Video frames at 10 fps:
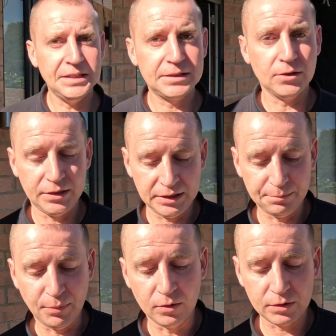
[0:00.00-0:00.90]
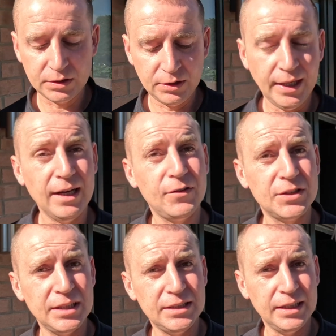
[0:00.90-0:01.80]
Inside this box you have your
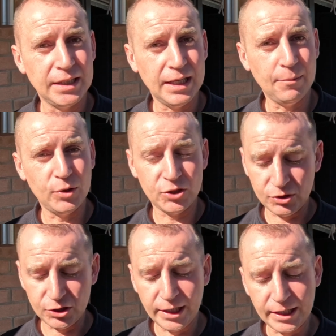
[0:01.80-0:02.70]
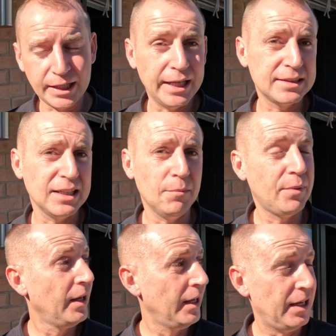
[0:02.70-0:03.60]
CT clamp which I'll show you how to connect up
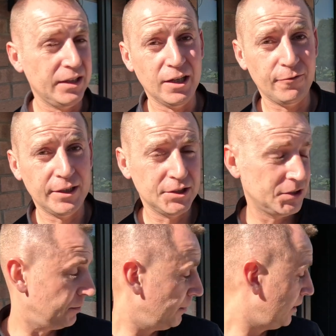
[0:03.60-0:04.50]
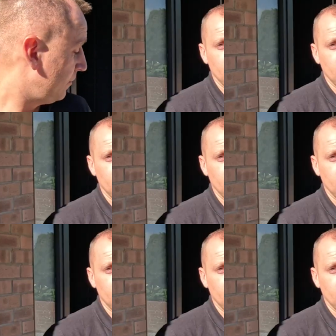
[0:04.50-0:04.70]
at the other end in just a minute